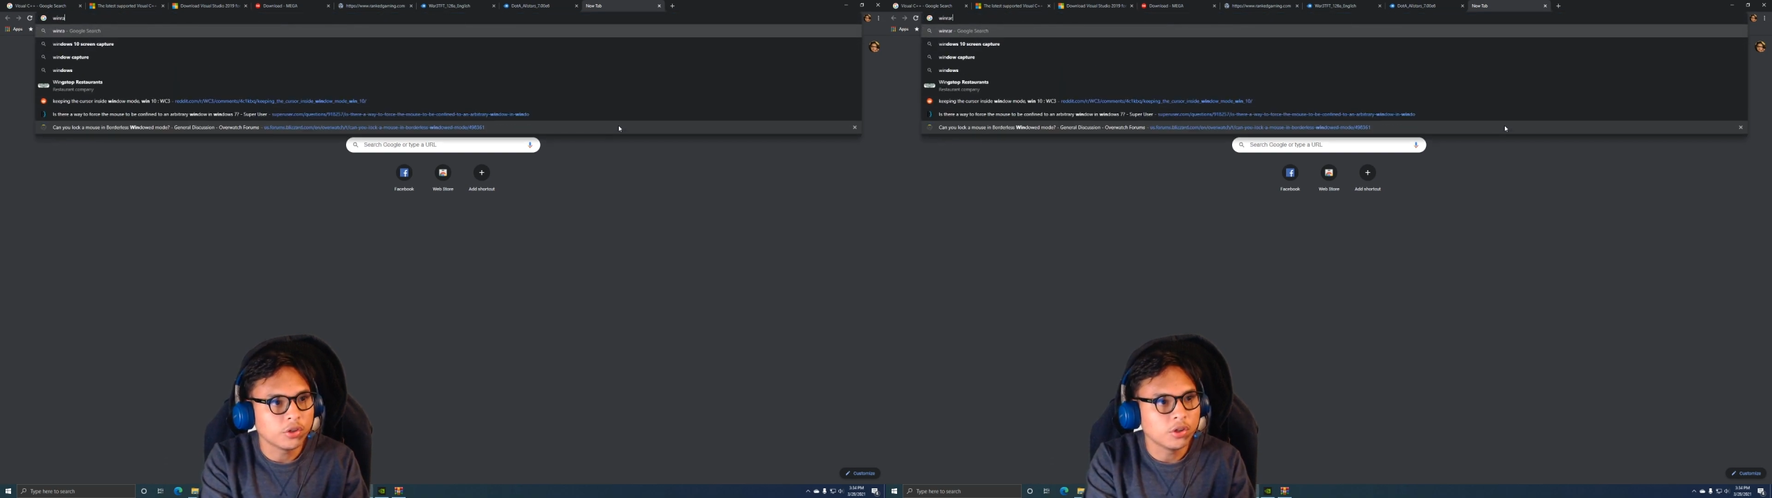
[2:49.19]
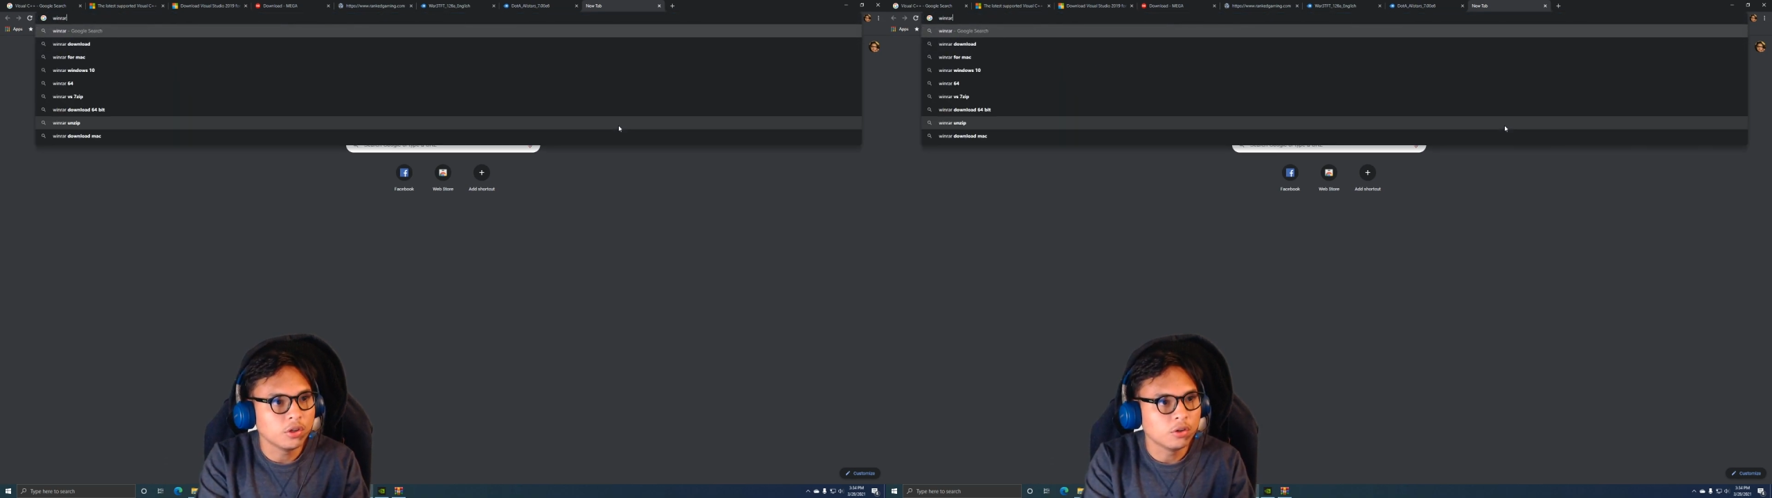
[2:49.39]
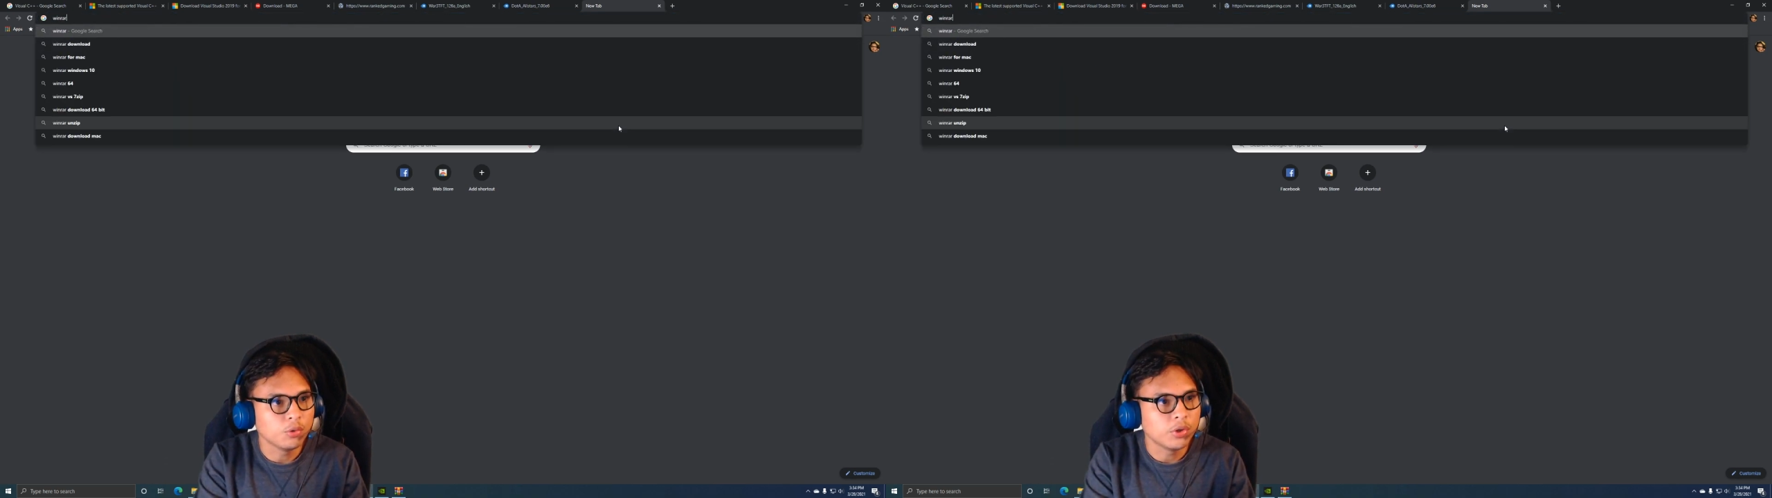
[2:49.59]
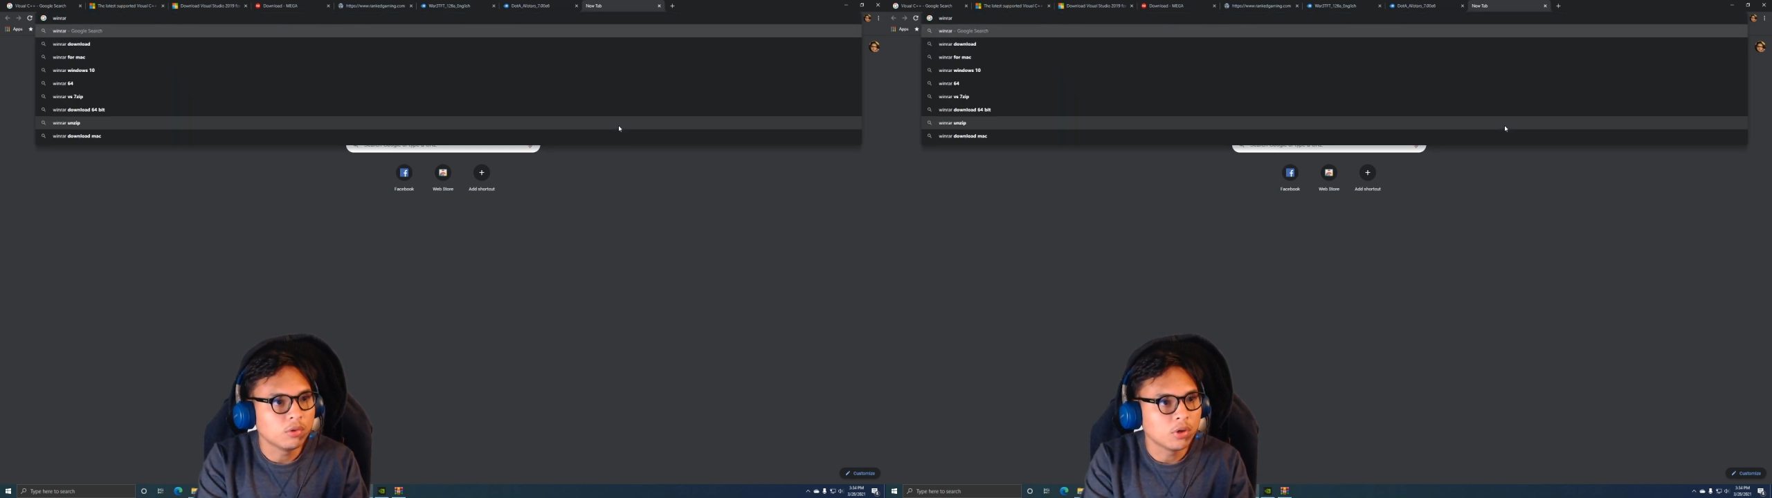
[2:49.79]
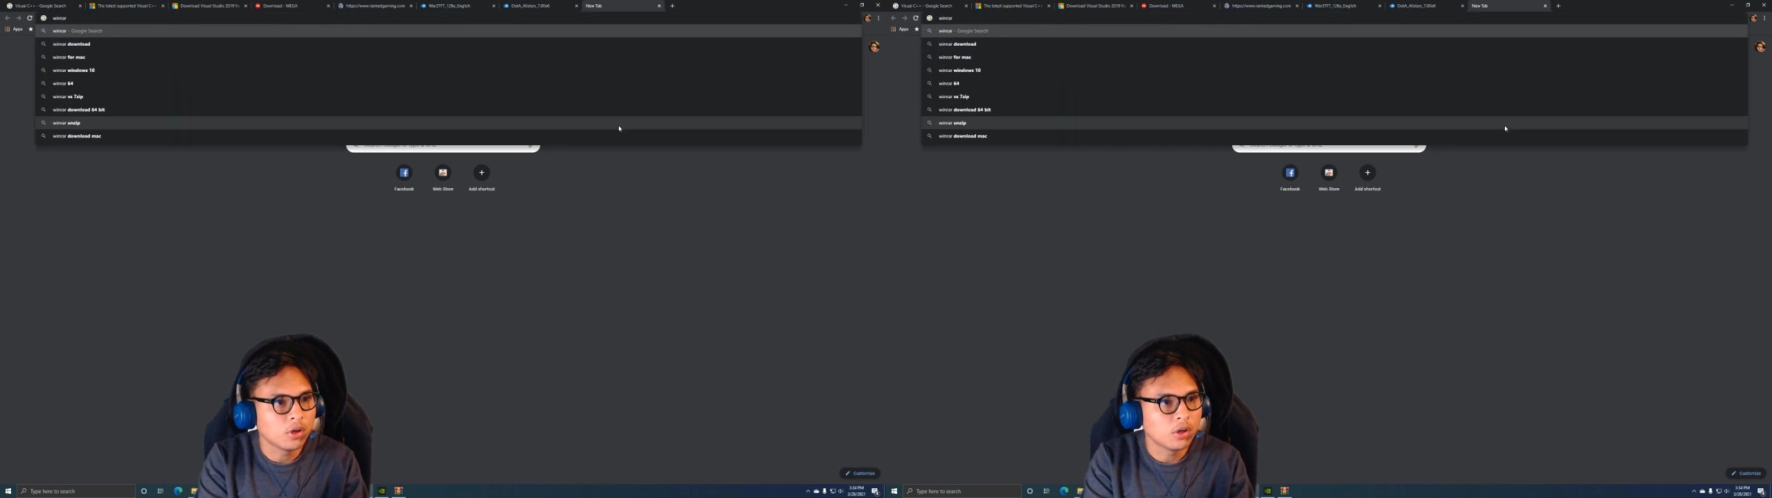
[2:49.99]
here,
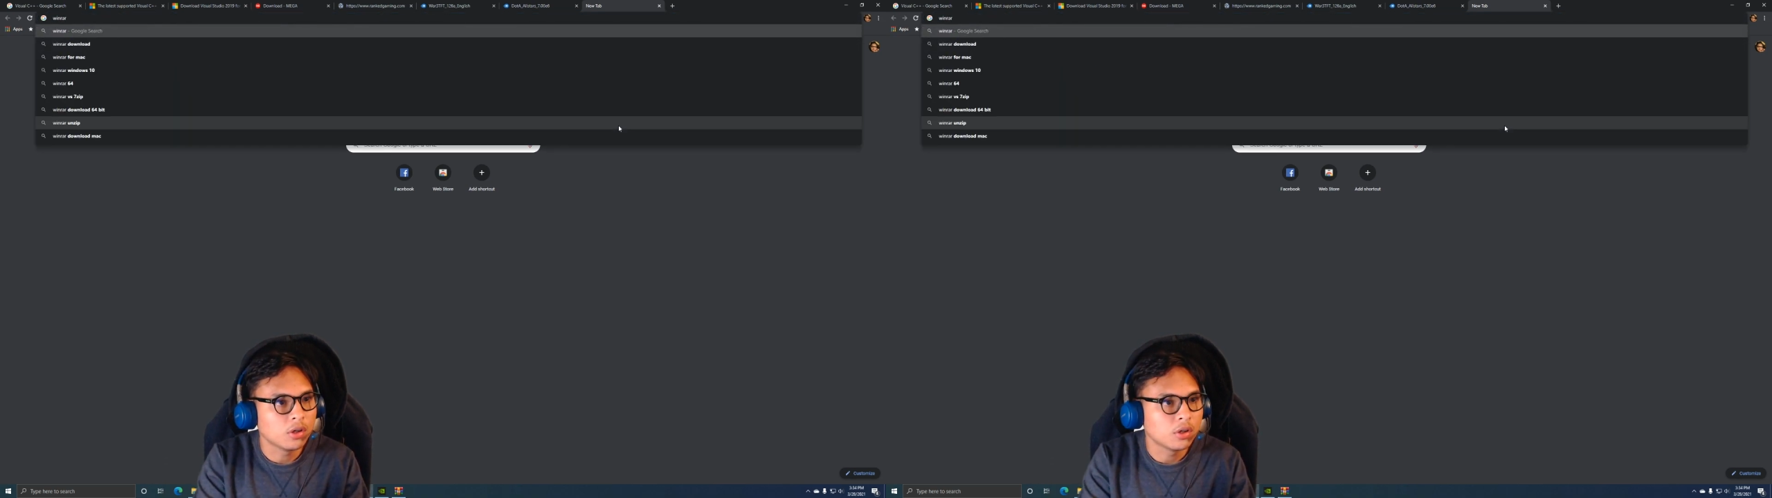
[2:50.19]
WinRAR,